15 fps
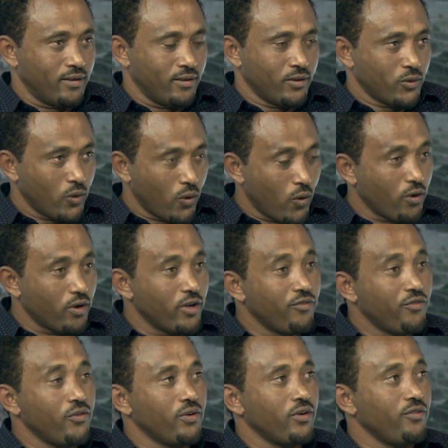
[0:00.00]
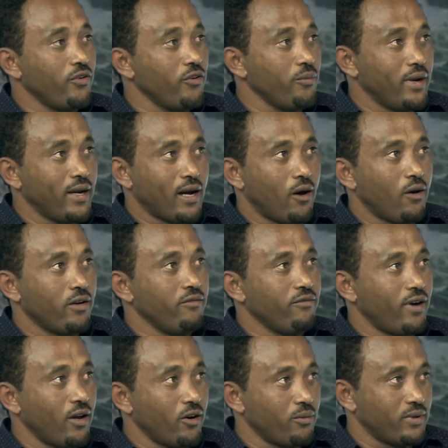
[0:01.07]
So if we make our
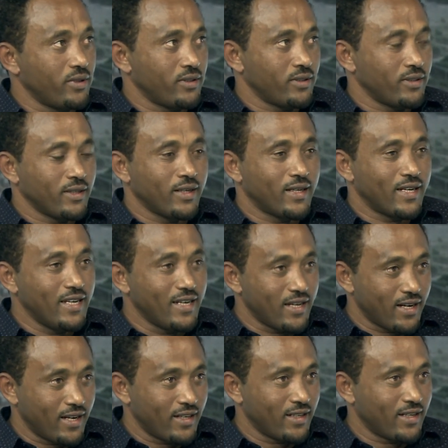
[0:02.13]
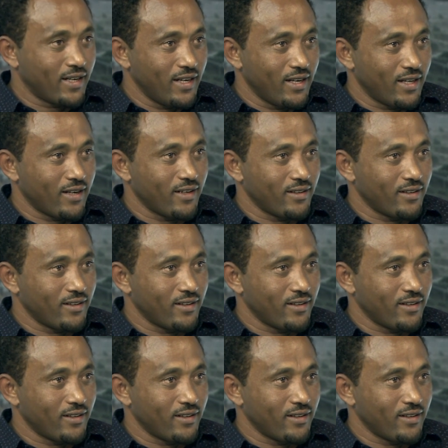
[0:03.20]
environment greener and greener,